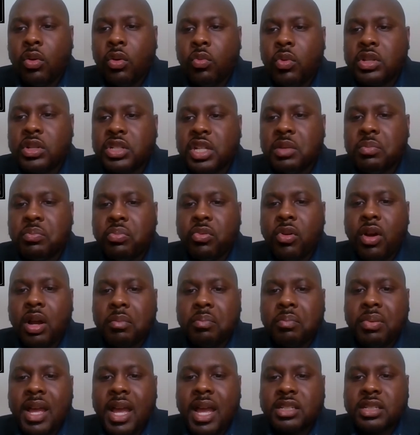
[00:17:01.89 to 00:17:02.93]
which he
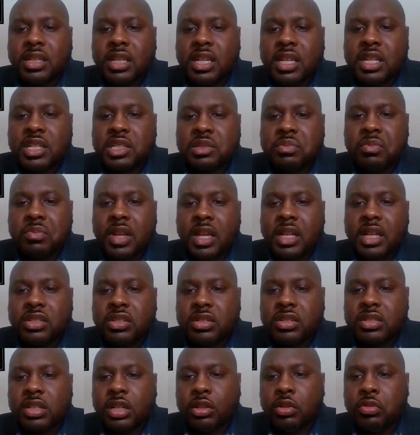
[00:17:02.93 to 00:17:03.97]
brought back to his men
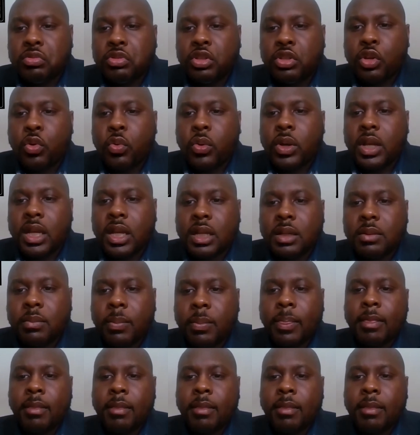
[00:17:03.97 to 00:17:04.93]
to salute the queen.